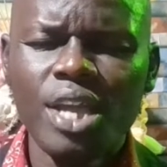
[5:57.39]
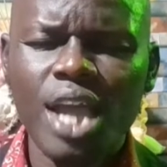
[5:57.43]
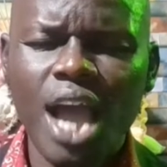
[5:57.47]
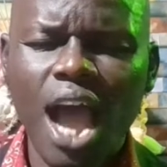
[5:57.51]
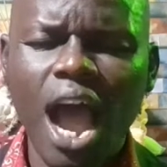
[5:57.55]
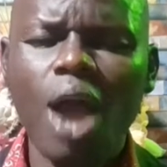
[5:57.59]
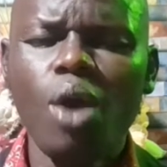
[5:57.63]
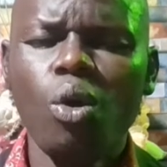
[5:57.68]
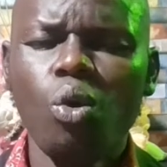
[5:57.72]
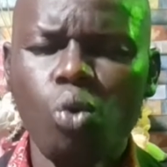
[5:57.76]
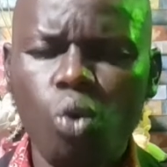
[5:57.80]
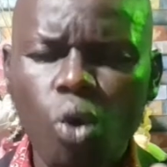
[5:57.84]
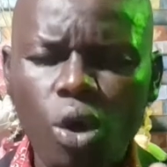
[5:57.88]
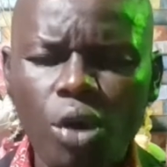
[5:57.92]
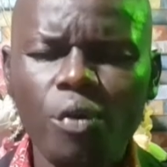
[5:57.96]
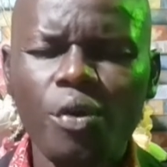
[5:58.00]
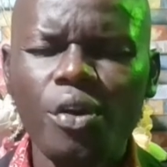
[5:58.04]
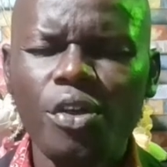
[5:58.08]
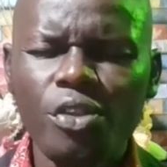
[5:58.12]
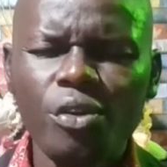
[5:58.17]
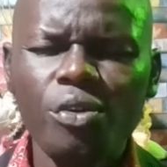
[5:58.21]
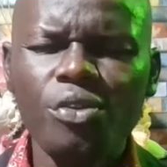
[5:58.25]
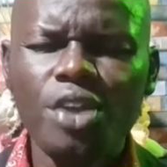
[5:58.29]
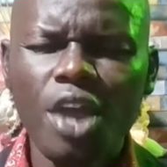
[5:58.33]
I will walk
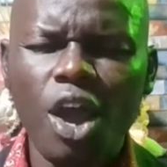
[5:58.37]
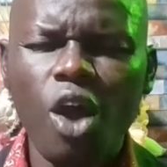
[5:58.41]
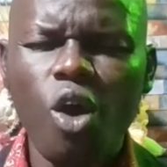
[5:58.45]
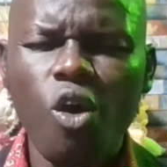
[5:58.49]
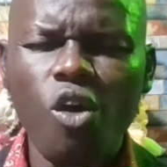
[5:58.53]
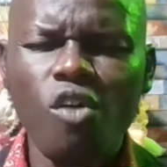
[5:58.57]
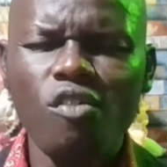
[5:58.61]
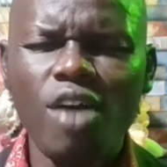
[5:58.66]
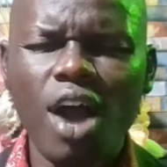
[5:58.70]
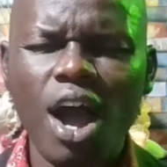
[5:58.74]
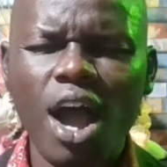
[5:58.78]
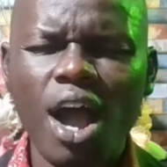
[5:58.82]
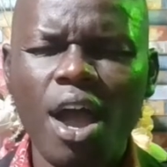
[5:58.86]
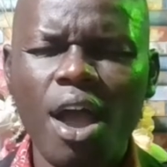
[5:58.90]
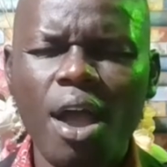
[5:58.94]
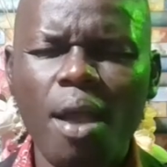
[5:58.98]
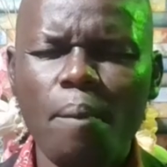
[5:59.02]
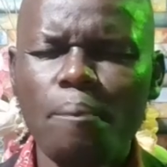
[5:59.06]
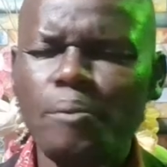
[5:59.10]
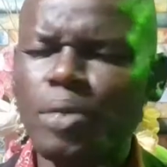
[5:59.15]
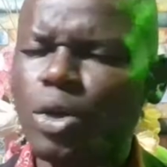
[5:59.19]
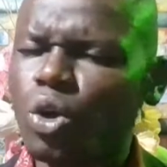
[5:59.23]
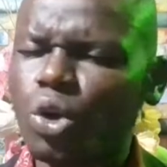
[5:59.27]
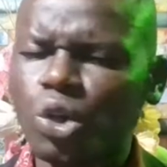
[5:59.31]
with you, Jehovah,
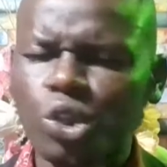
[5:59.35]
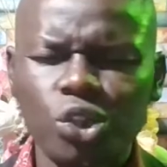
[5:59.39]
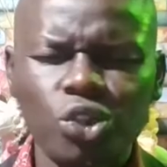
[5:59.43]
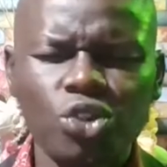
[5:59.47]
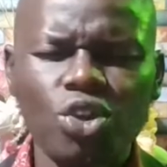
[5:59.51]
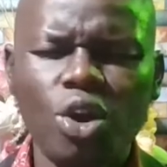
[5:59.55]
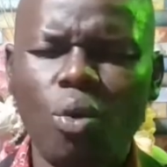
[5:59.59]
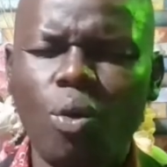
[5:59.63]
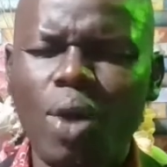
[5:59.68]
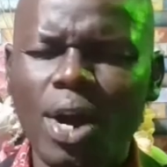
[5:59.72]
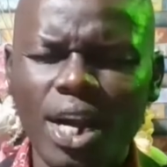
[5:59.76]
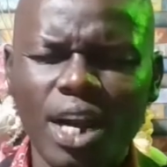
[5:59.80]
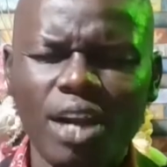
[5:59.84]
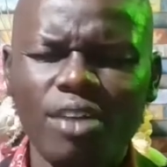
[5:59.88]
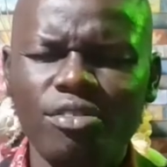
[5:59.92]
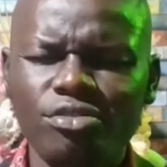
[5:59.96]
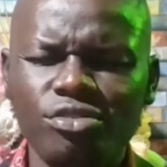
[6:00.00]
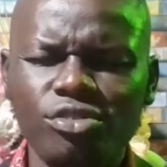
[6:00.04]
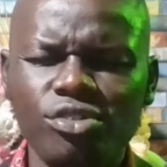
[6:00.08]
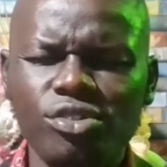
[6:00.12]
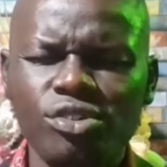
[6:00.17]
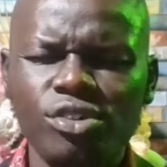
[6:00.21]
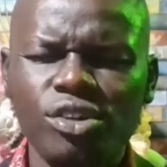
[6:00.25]
because you are wonderful.